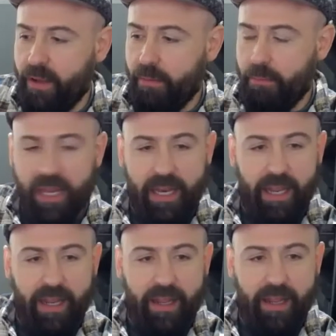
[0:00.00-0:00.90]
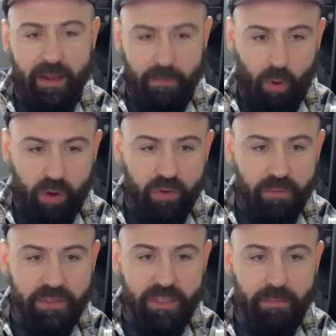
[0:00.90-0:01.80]
meeting in
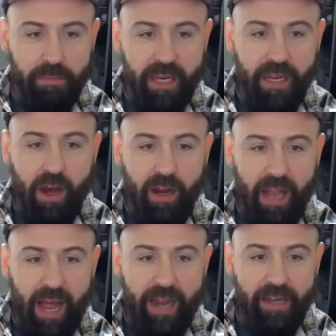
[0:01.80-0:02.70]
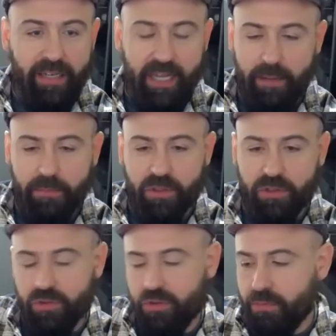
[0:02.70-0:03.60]
boardrooms to meeting online, Teams or
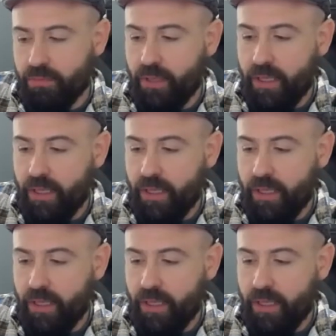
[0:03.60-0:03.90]
Zoom.